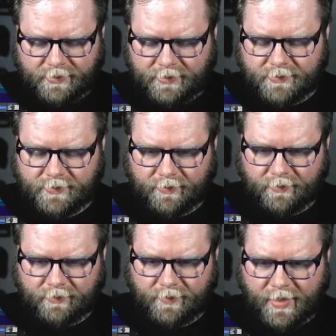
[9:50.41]
/
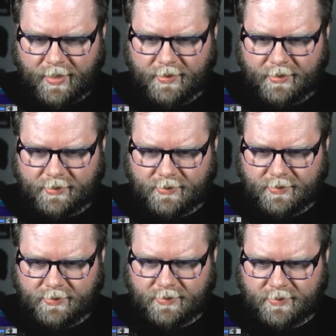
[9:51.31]
user
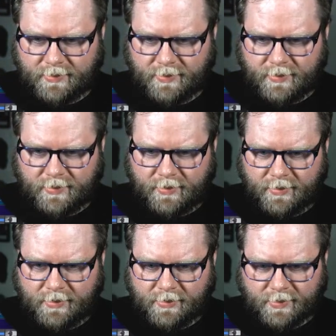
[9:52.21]
pass
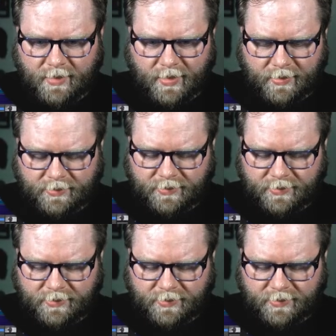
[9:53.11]
/ we'll